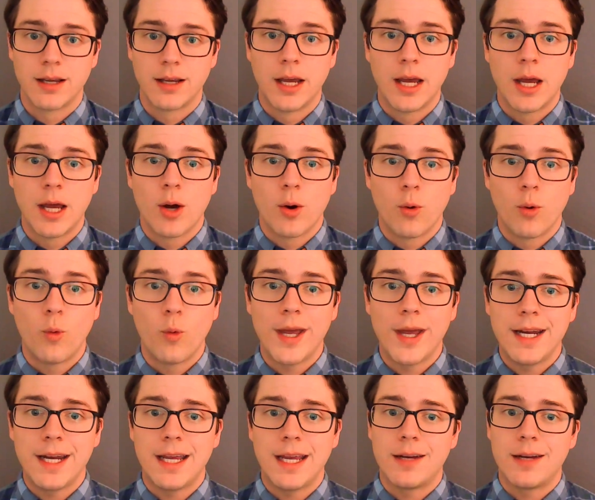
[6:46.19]
When
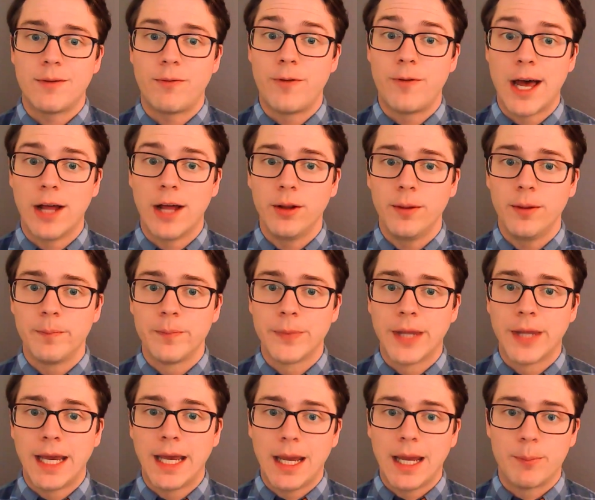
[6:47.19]
it fell,
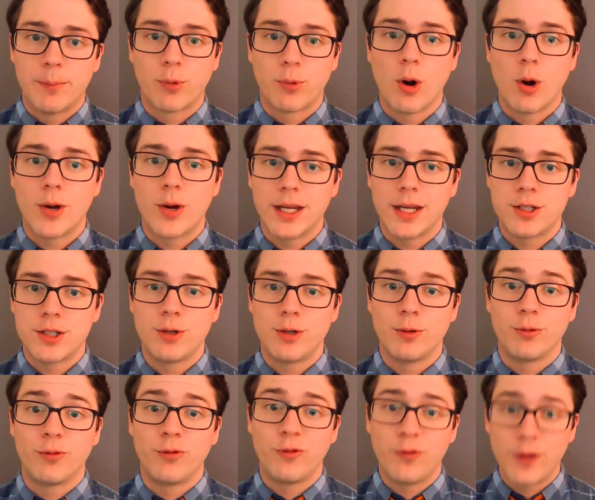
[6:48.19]
it broke into
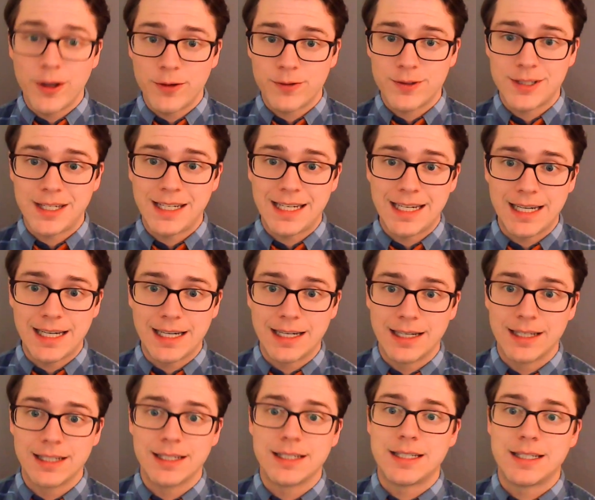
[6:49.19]
15
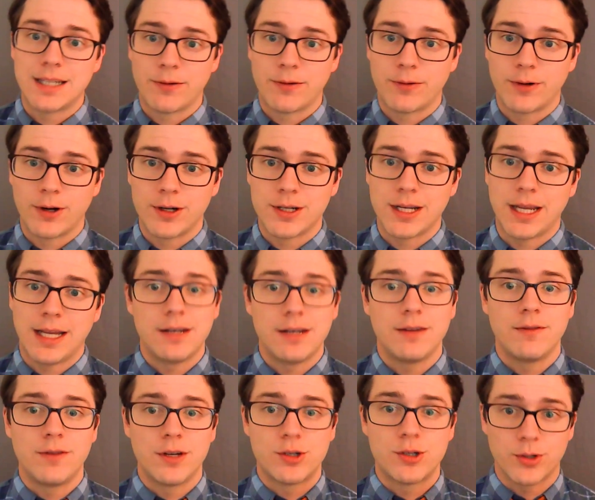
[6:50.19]
different
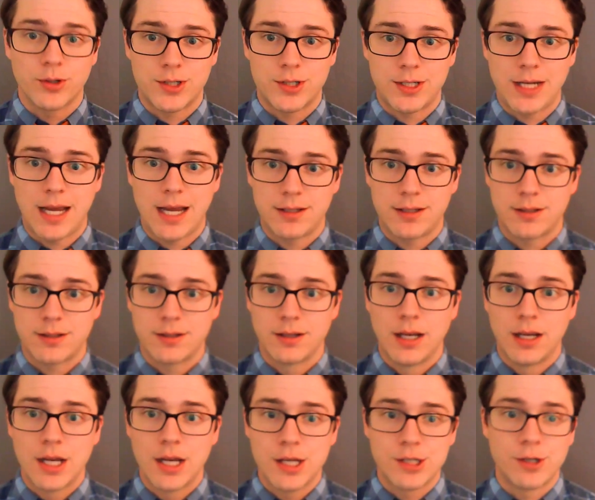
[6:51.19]
individual states.
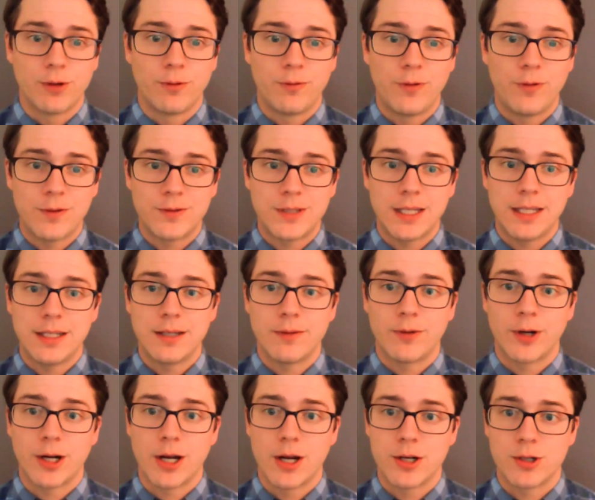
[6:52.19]
So 15 different
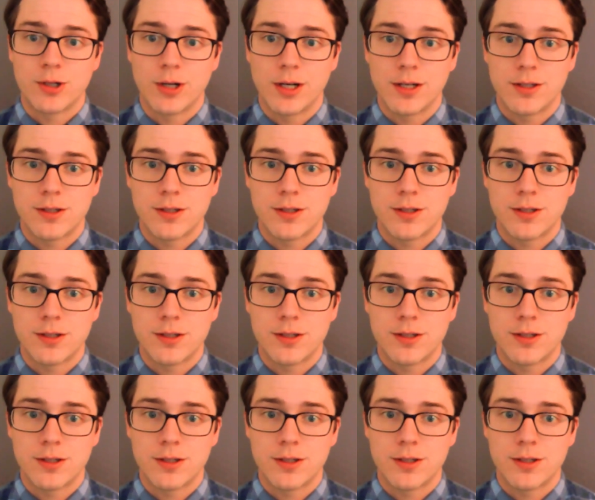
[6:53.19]
countries.